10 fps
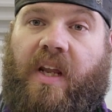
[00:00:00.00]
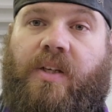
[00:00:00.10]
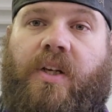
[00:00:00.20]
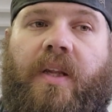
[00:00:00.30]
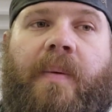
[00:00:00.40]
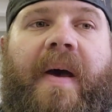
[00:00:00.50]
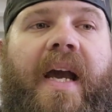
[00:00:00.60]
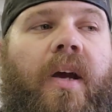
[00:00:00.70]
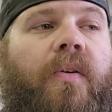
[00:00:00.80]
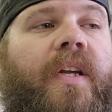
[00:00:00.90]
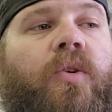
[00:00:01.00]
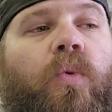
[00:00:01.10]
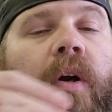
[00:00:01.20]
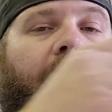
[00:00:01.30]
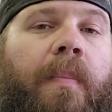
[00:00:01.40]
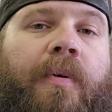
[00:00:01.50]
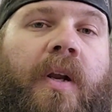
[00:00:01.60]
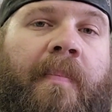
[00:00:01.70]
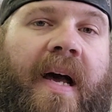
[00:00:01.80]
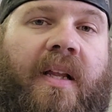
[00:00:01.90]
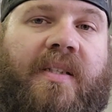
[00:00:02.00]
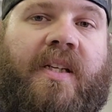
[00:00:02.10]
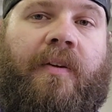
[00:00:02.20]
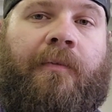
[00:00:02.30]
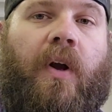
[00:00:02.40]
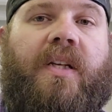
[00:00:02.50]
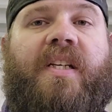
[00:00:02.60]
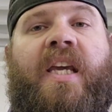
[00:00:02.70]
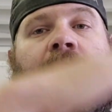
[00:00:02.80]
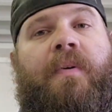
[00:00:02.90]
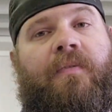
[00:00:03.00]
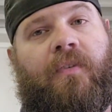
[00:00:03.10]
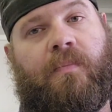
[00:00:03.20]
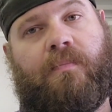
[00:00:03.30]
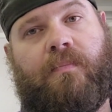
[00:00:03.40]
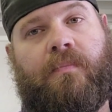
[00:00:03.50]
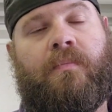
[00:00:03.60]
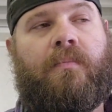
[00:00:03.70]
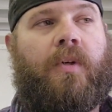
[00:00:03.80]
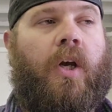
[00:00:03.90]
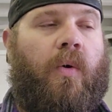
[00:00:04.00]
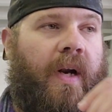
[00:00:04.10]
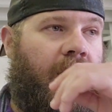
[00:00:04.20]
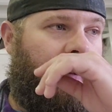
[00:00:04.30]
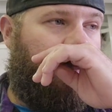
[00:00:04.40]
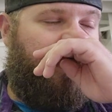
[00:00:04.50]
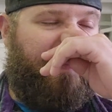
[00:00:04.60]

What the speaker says: an engine on the back. I don't need to worry about putting a ballast in the front to keep it from going up.